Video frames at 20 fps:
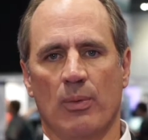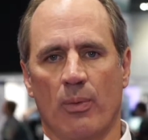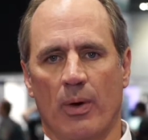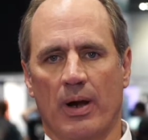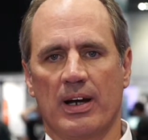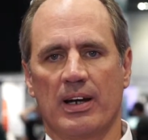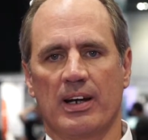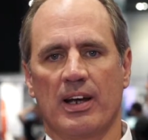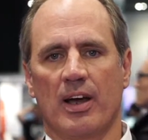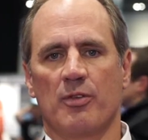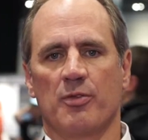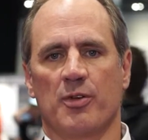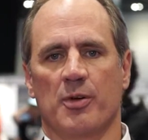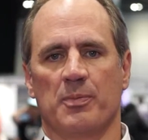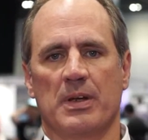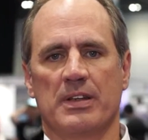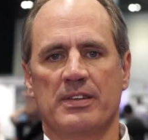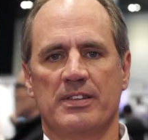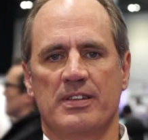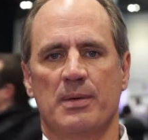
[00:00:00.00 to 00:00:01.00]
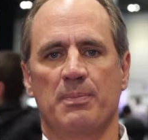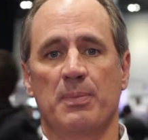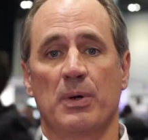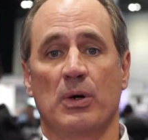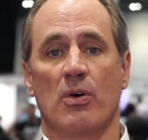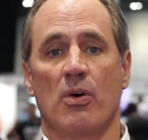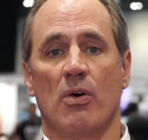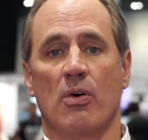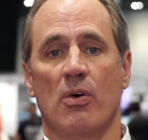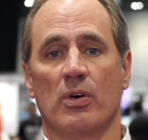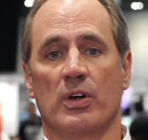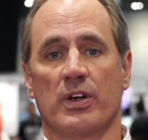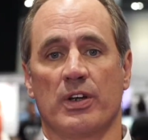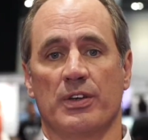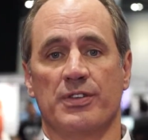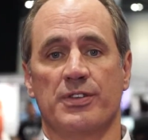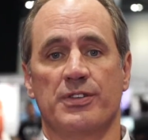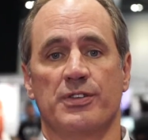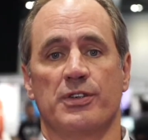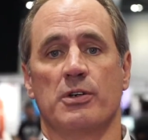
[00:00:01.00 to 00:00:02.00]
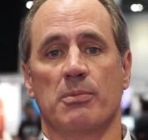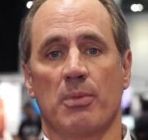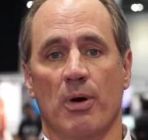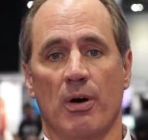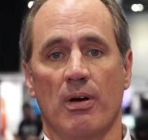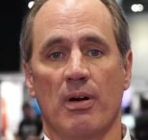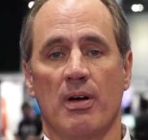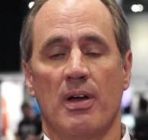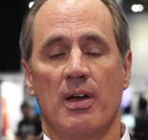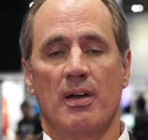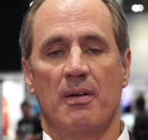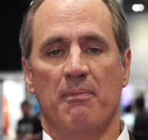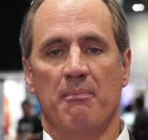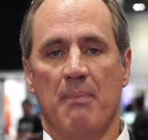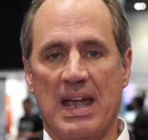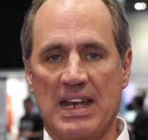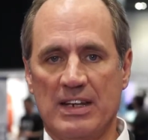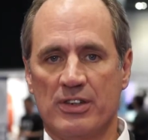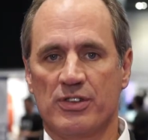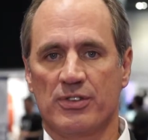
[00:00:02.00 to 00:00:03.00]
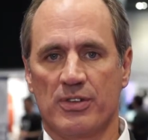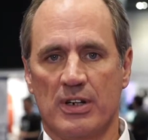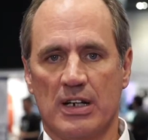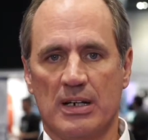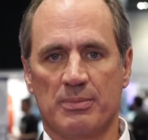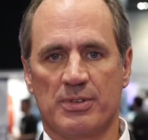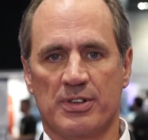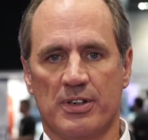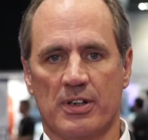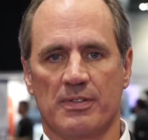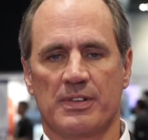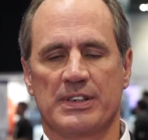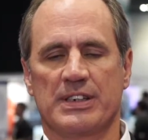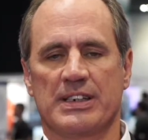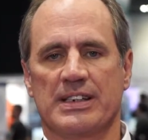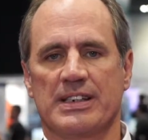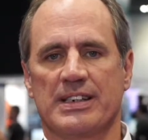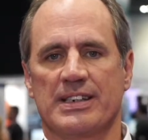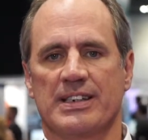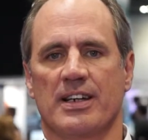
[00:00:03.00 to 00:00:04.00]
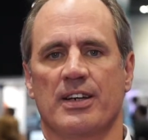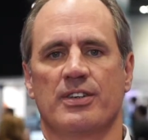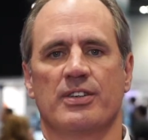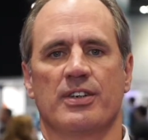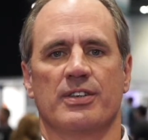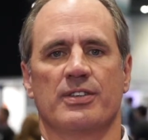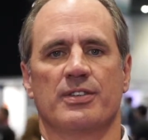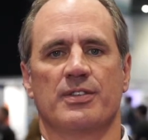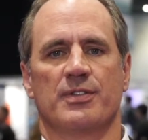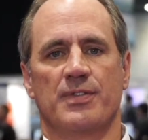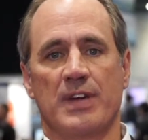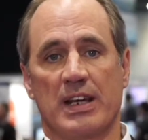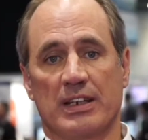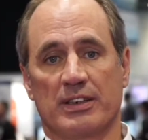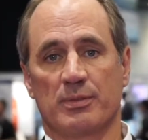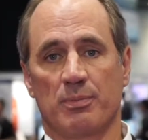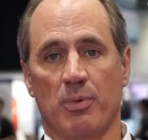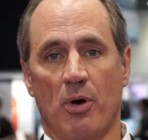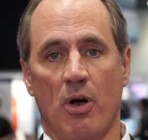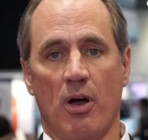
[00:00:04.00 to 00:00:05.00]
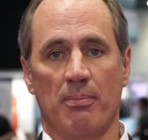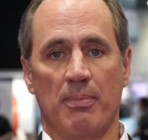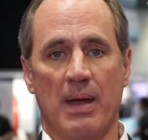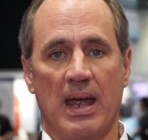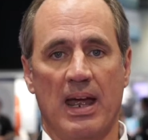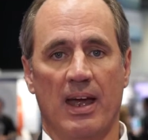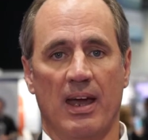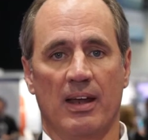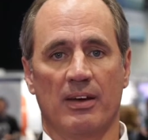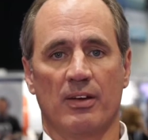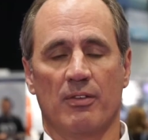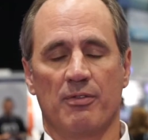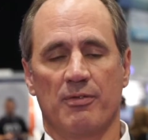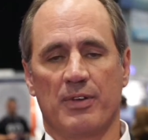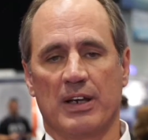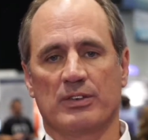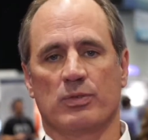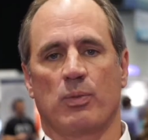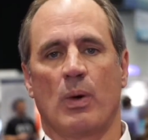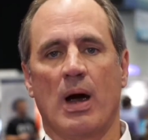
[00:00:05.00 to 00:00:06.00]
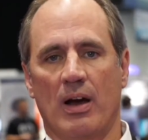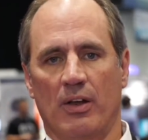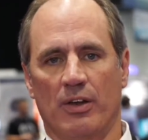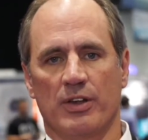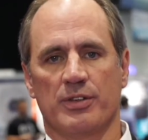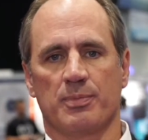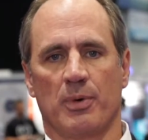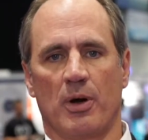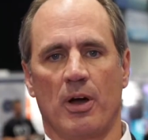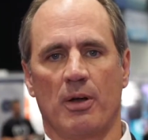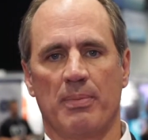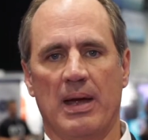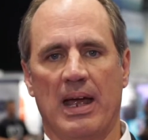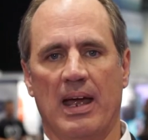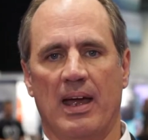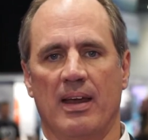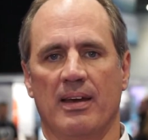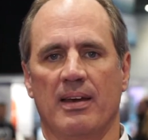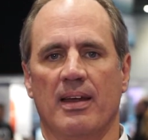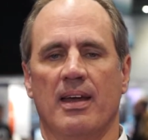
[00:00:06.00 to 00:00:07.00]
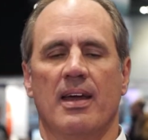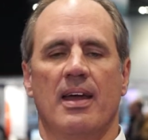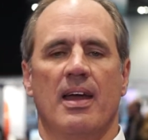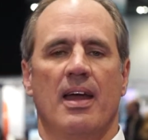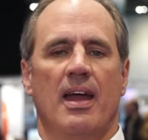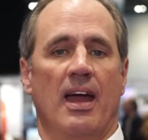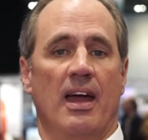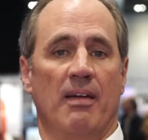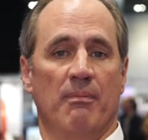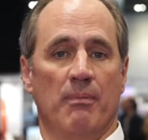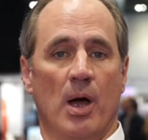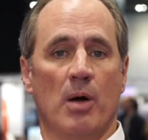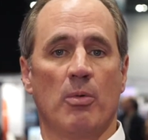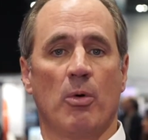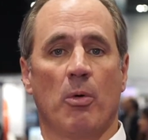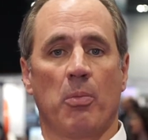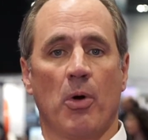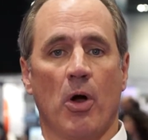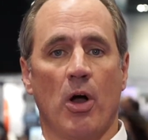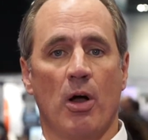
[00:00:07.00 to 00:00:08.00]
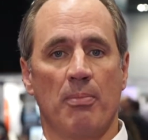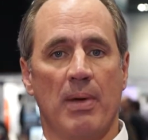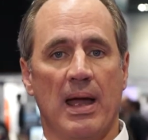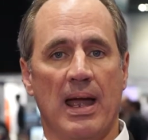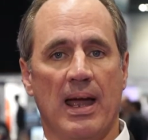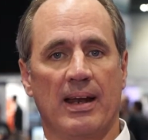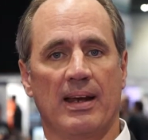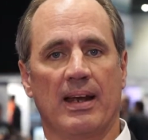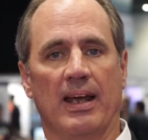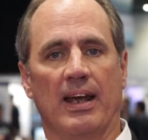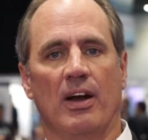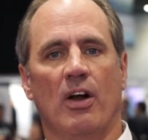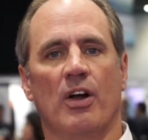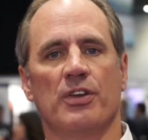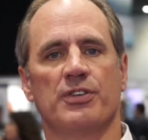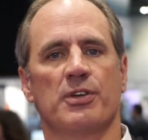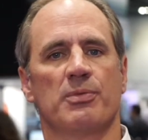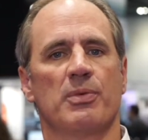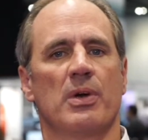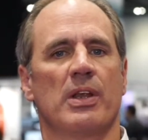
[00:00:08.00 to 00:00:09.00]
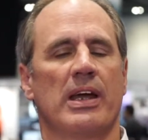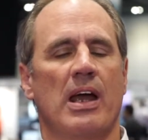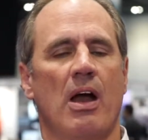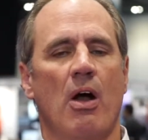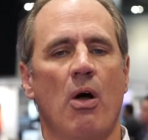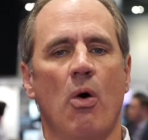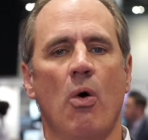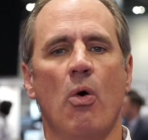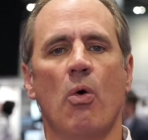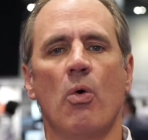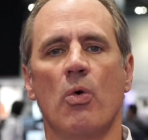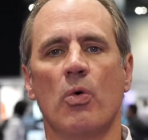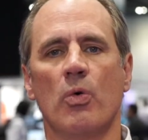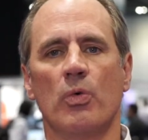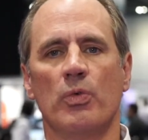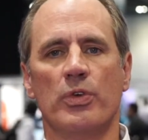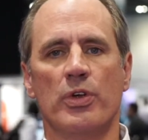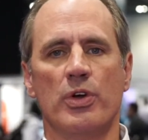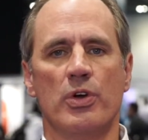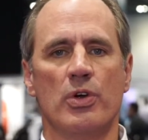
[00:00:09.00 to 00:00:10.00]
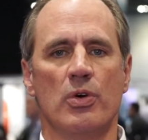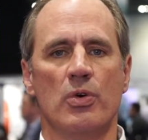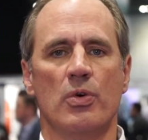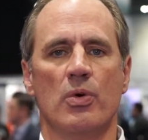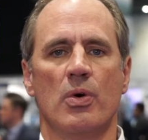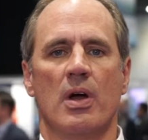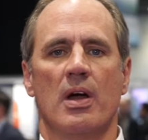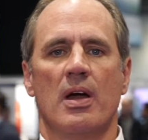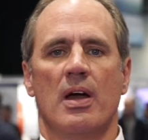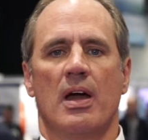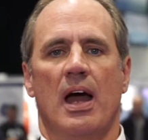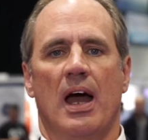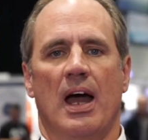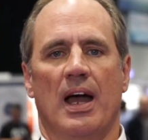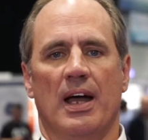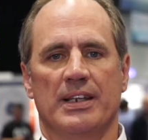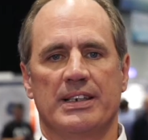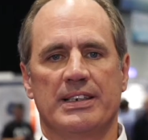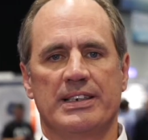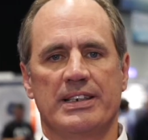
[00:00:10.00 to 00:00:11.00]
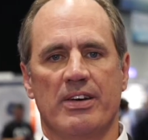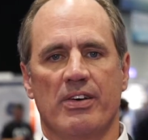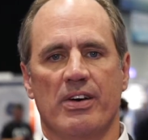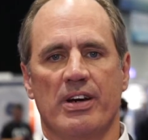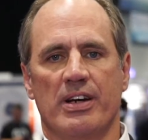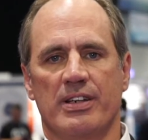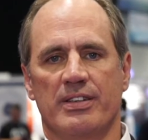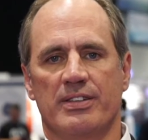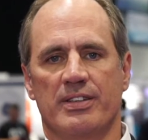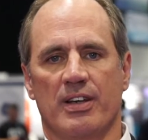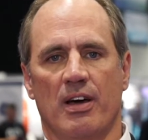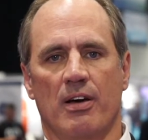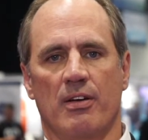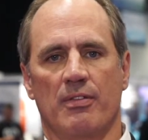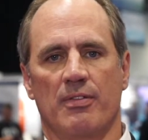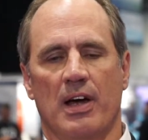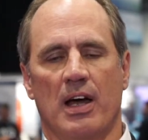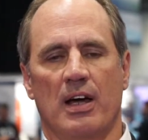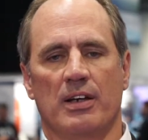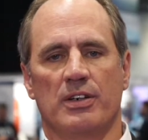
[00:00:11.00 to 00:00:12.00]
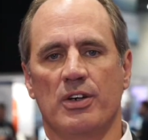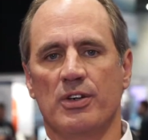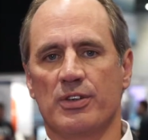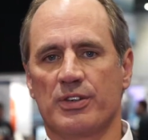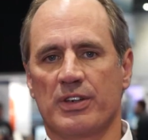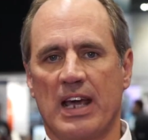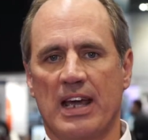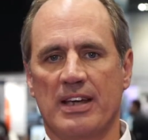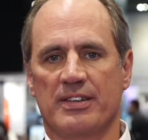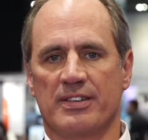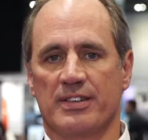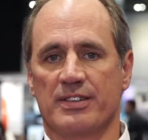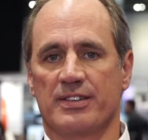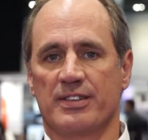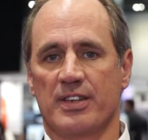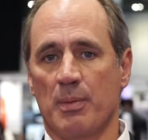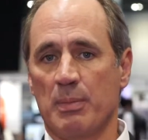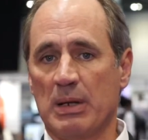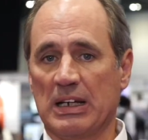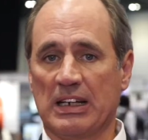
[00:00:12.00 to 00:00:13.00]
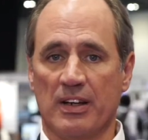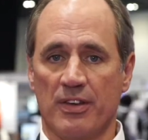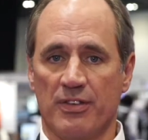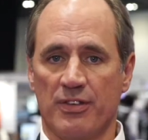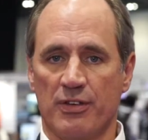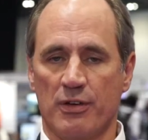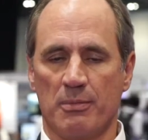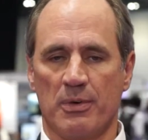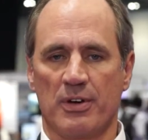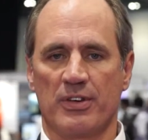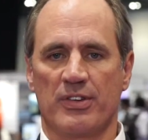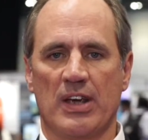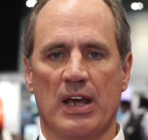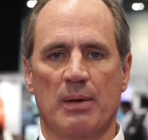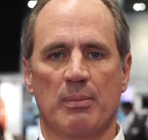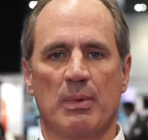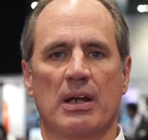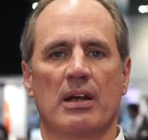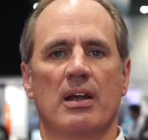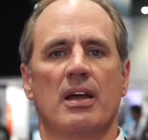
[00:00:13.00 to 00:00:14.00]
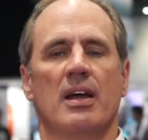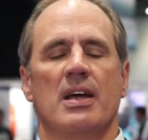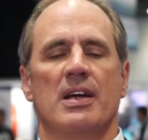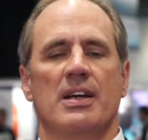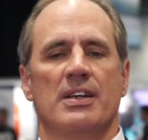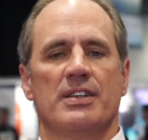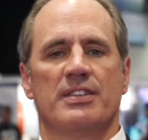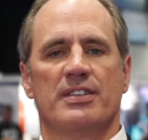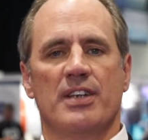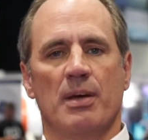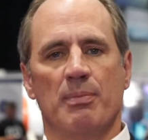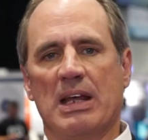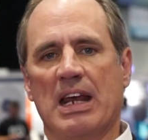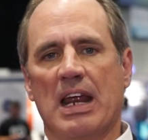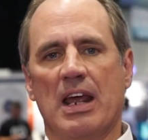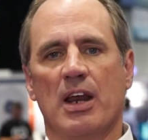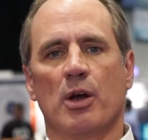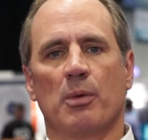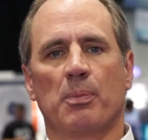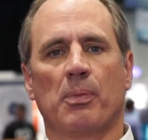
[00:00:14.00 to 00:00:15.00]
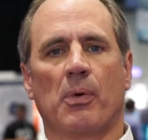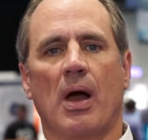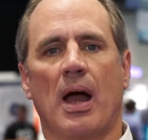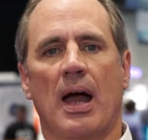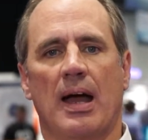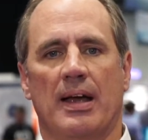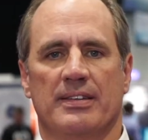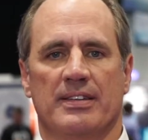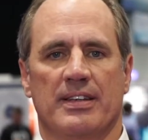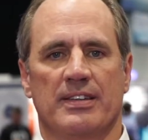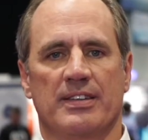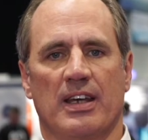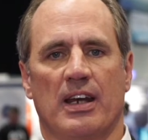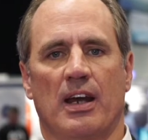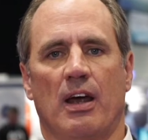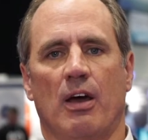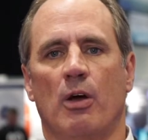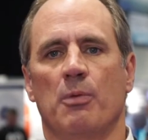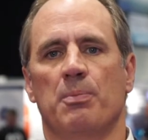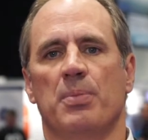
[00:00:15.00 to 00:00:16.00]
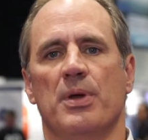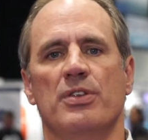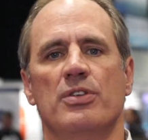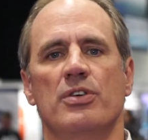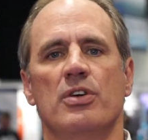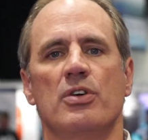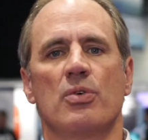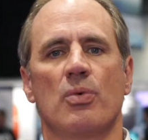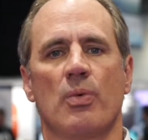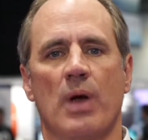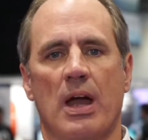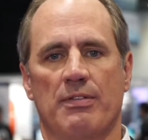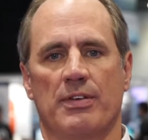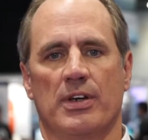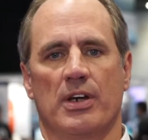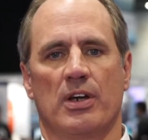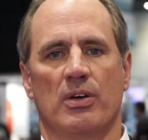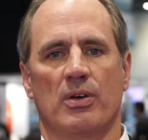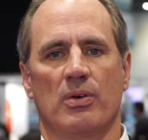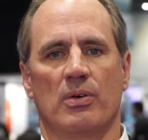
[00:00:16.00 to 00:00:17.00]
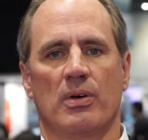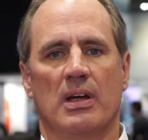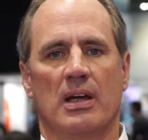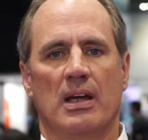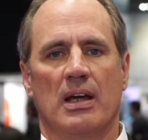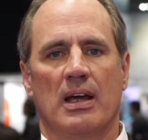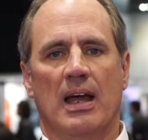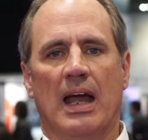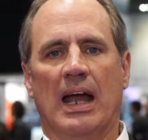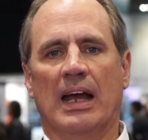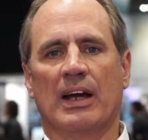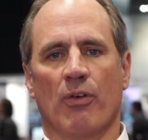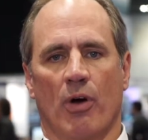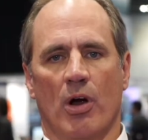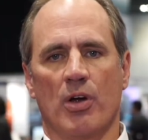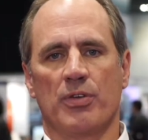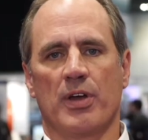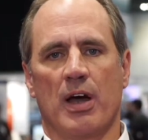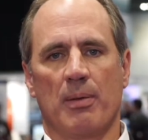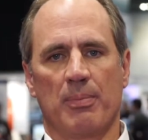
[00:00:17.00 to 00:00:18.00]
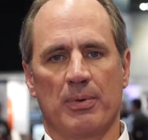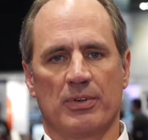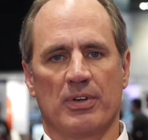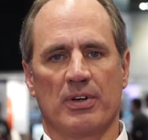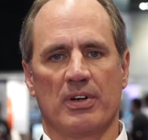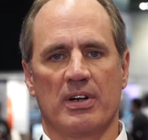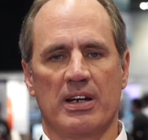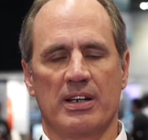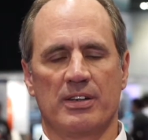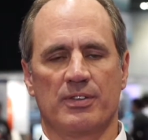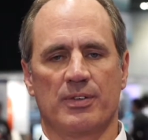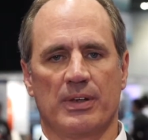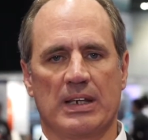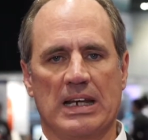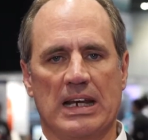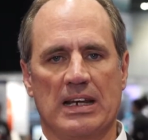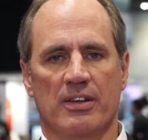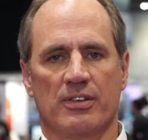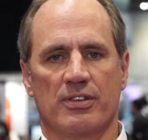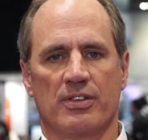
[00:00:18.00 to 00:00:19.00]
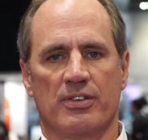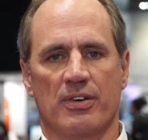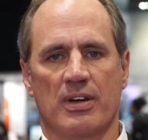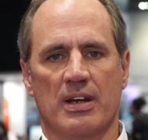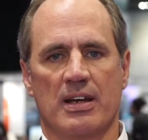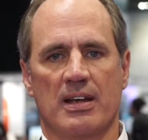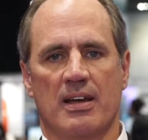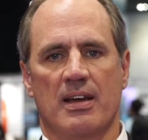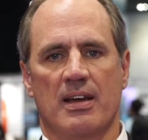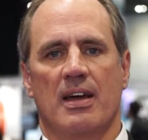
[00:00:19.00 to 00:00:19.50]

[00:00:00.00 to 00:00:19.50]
We're going to go from the typical consumer mainstream services such as fixed broadband, fixed wireless broadband, and mobile broadband, and onto really a whole new series of use cases, some in consumer segment, some in enterprise. It's going to open new revenue and growth opportunities for the industry.